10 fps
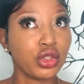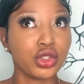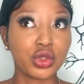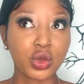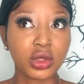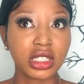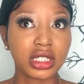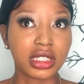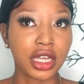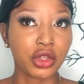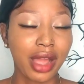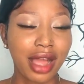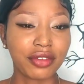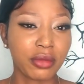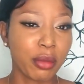you notice that you have
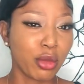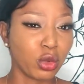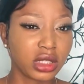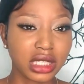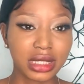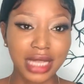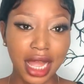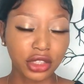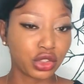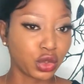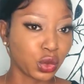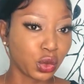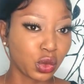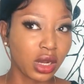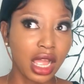mostly dark stool,